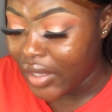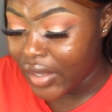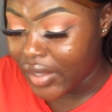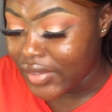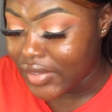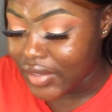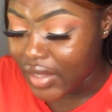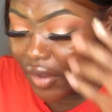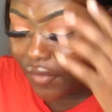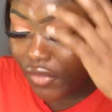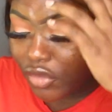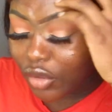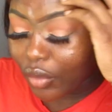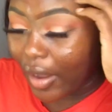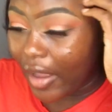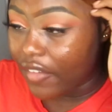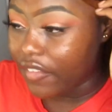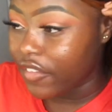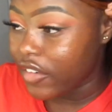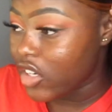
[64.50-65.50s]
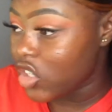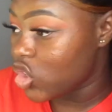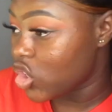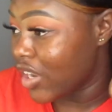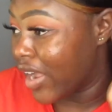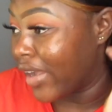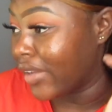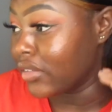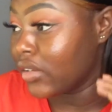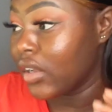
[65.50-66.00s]
and stuff. So I finished the
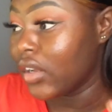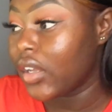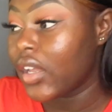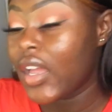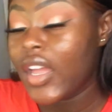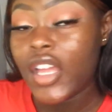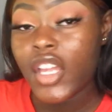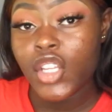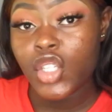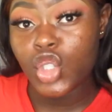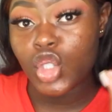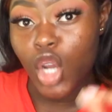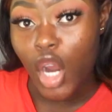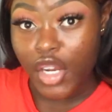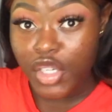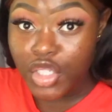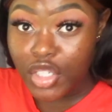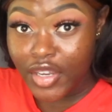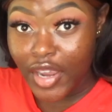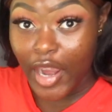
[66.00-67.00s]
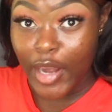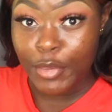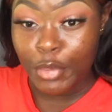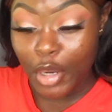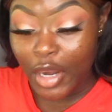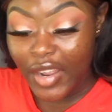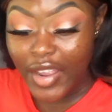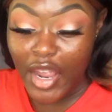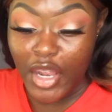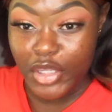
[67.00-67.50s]
eye look, charged the
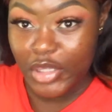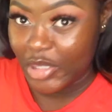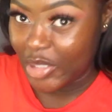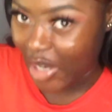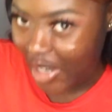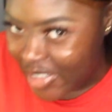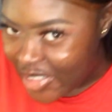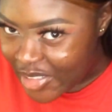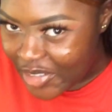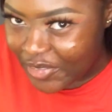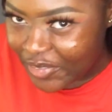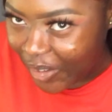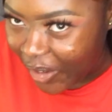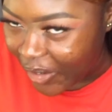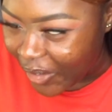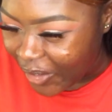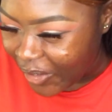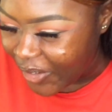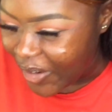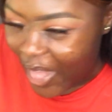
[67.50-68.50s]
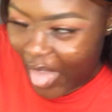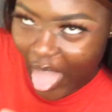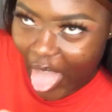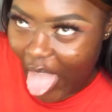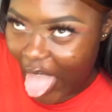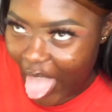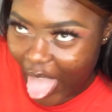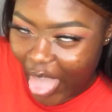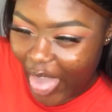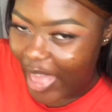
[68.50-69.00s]
camera, charged the phone,
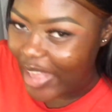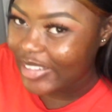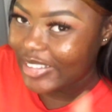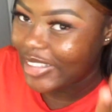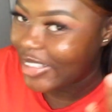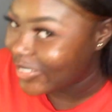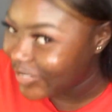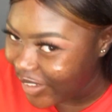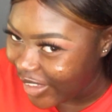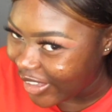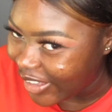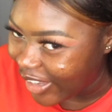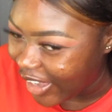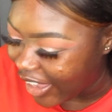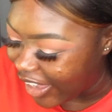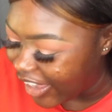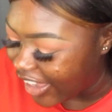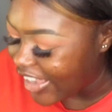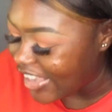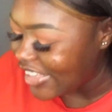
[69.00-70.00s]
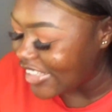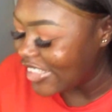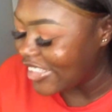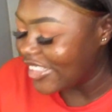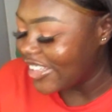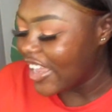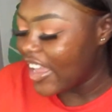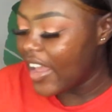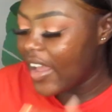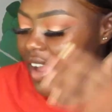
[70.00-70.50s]
did my class,
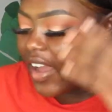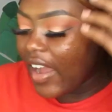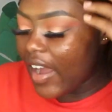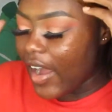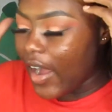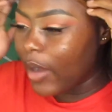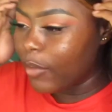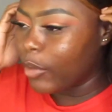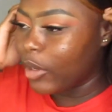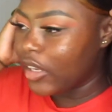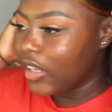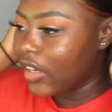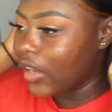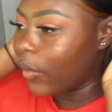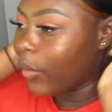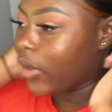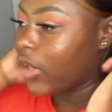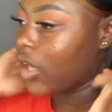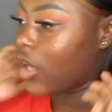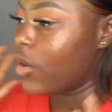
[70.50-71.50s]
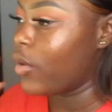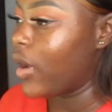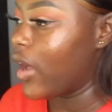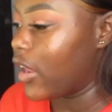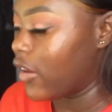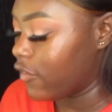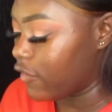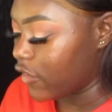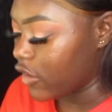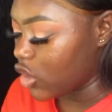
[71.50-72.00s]
and then now we can go ahead
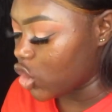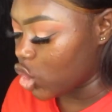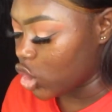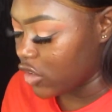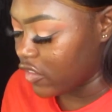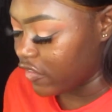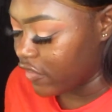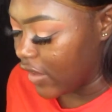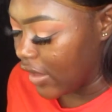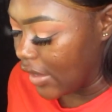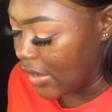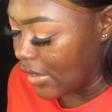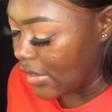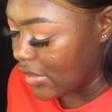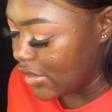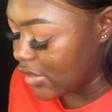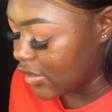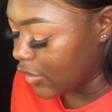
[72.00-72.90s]
and finish the face.